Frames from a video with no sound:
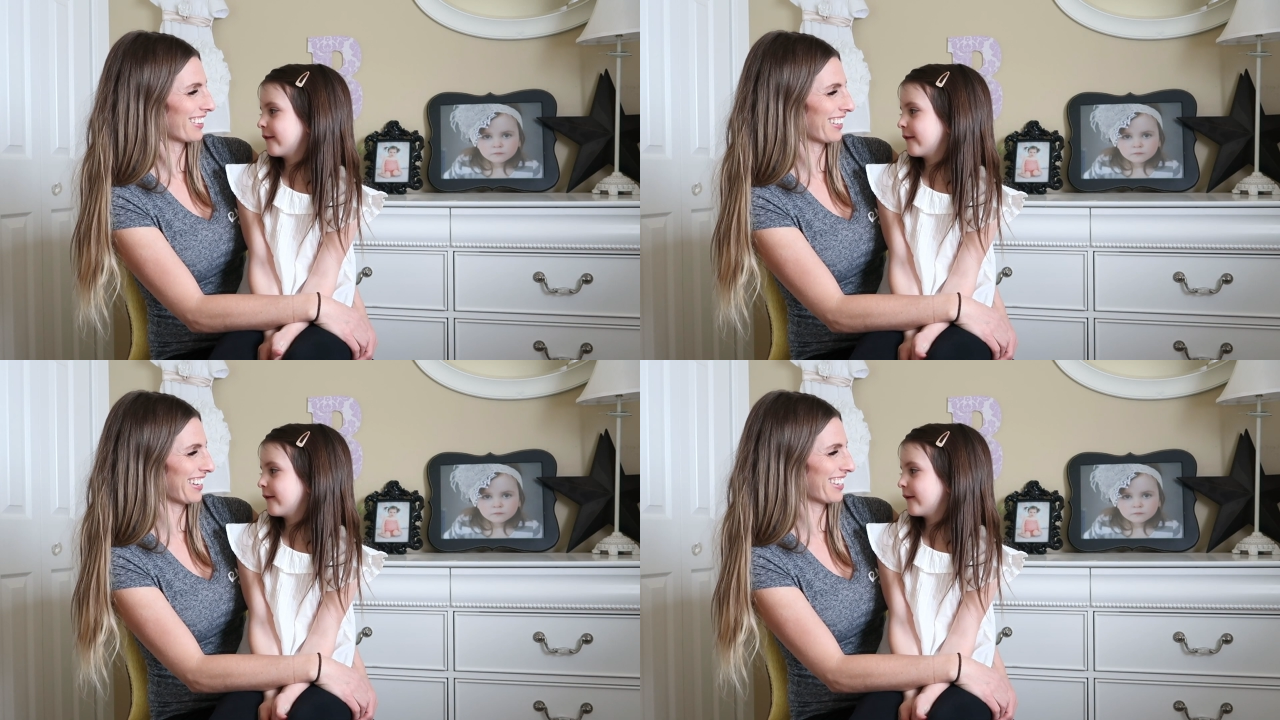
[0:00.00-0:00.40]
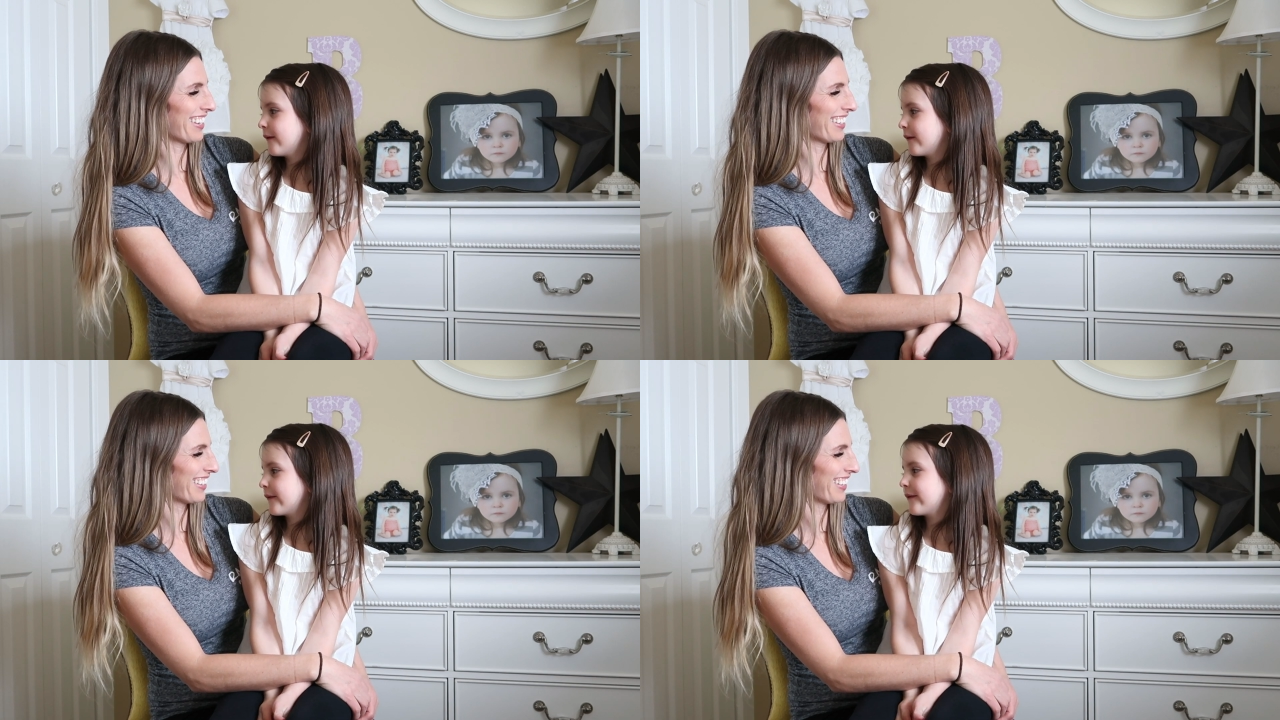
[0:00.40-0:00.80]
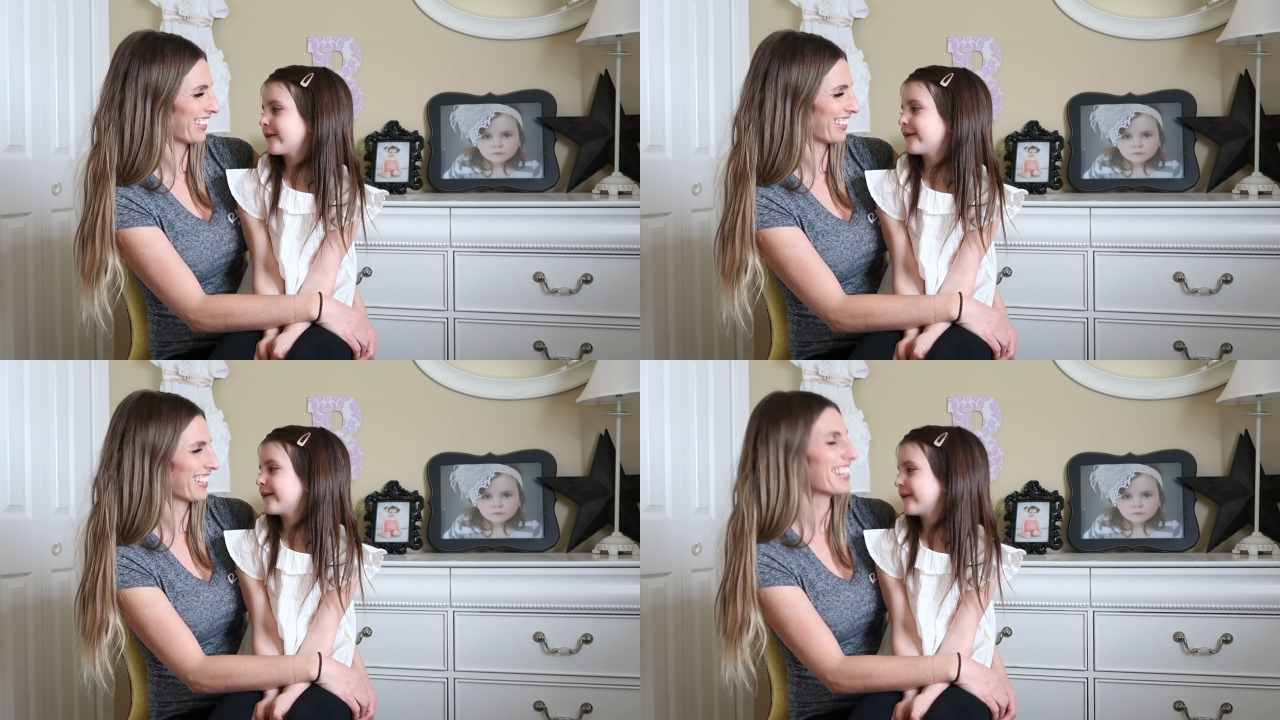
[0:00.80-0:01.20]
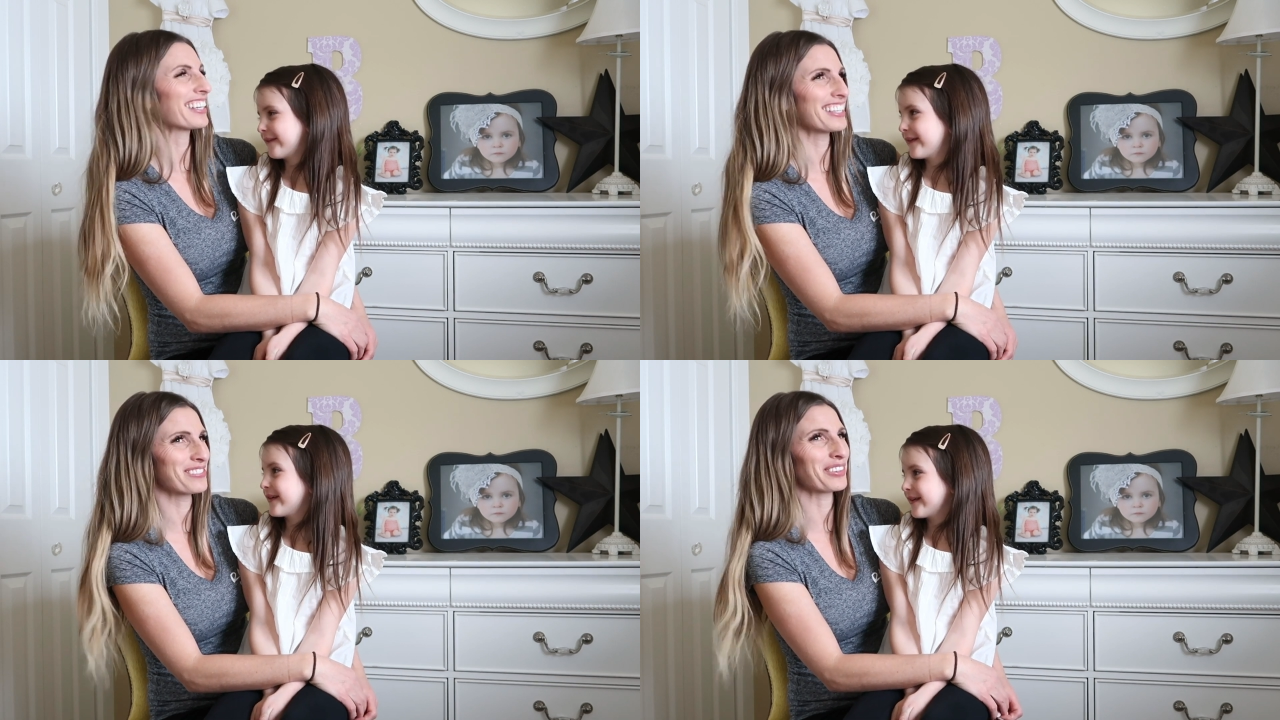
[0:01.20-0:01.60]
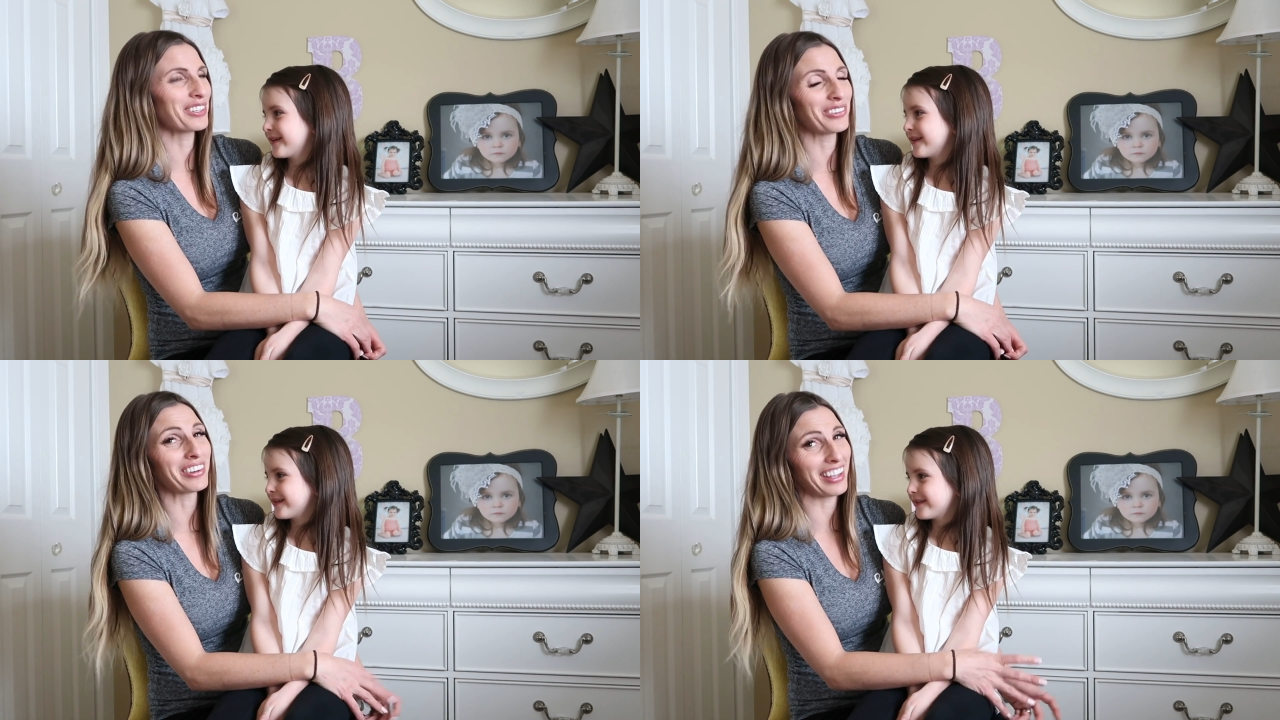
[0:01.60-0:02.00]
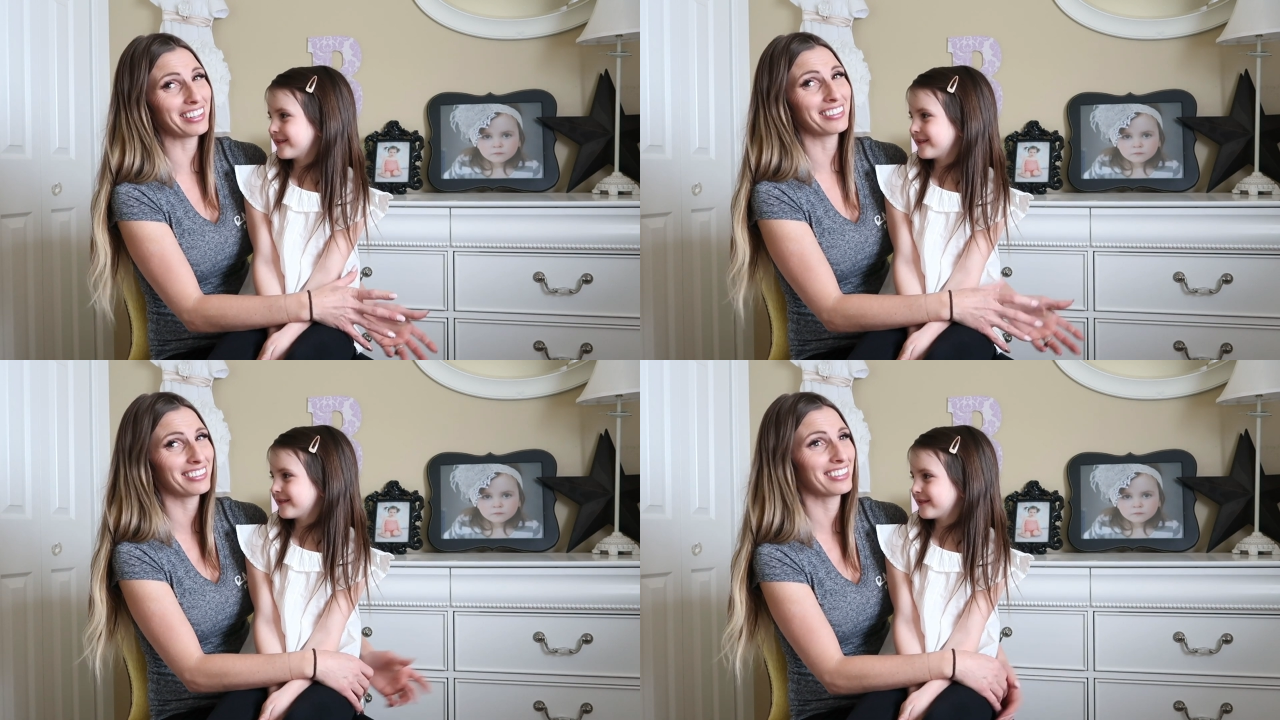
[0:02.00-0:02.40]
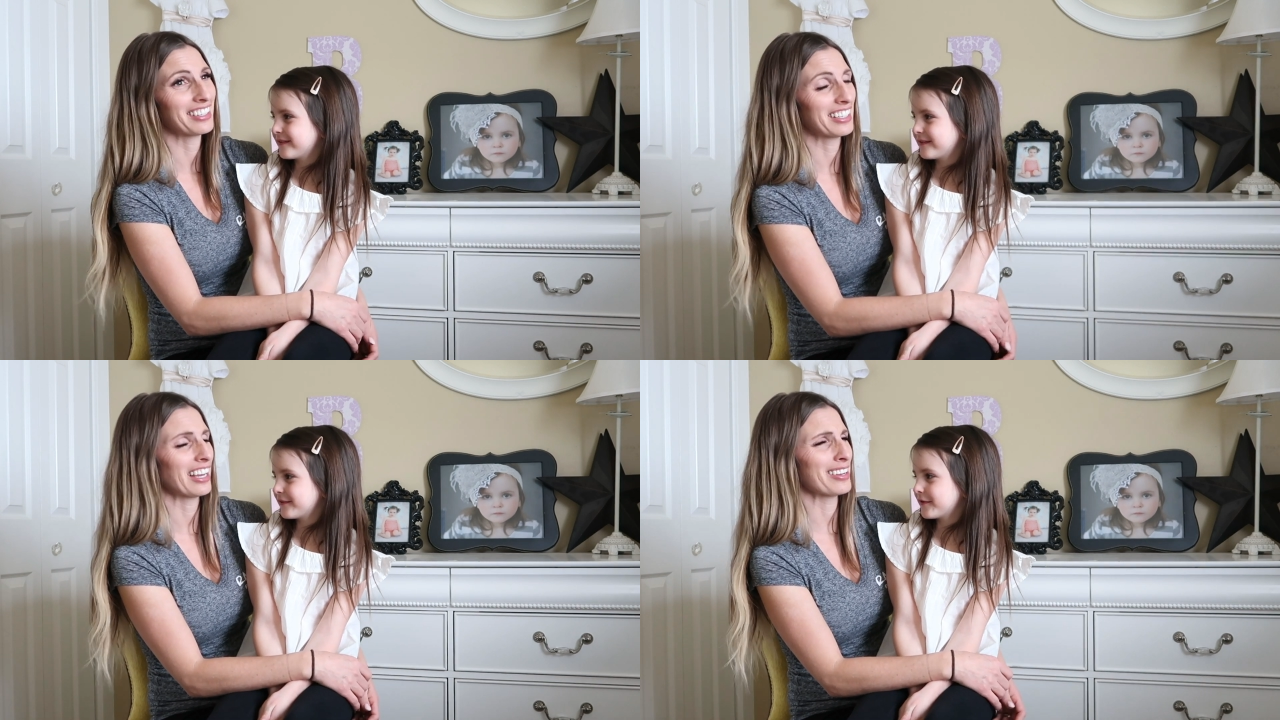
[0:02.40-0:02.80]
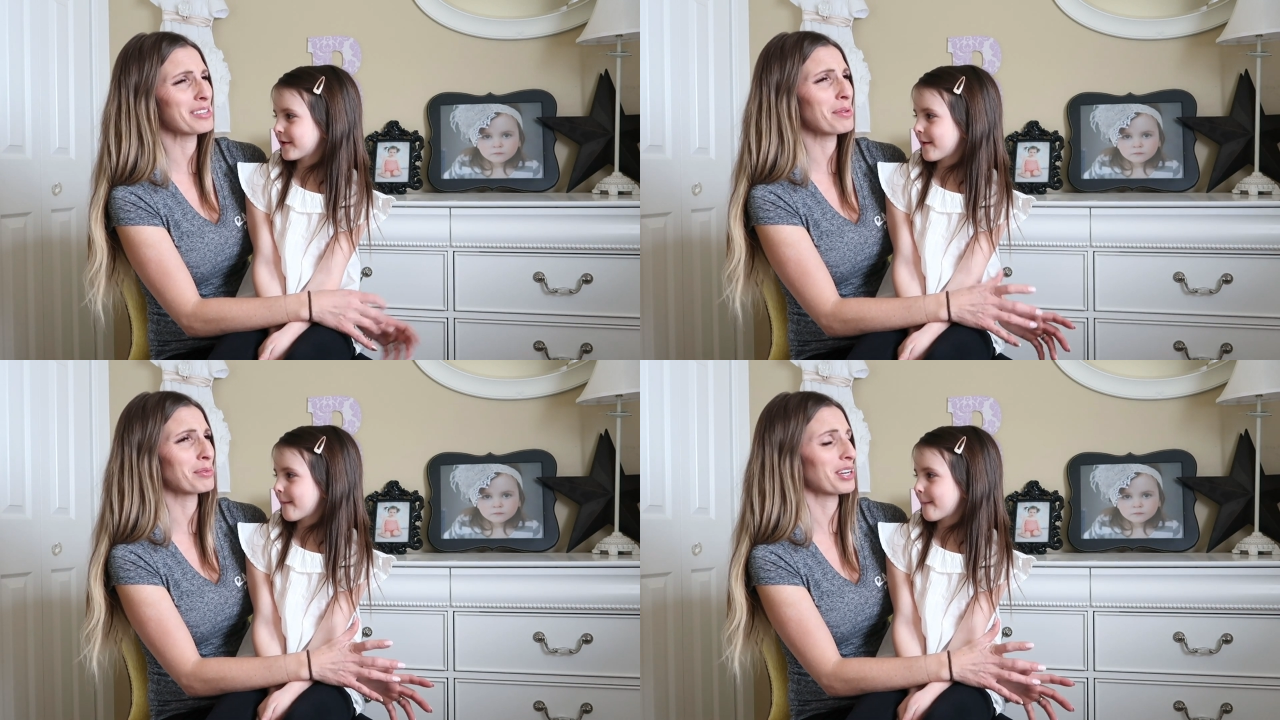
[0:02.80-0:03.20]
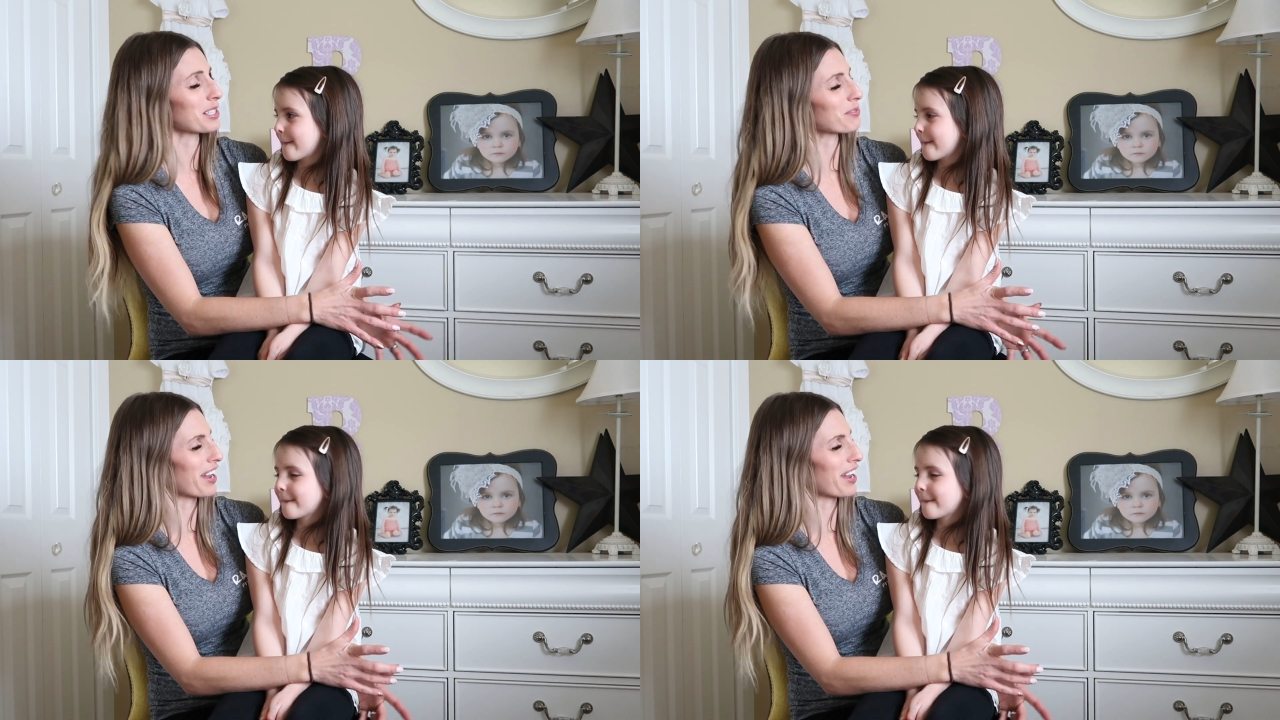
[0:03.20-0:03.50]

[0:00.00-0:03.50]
Speaker 1: Lincoln? He's a pretty cool kid. Sometimes you guys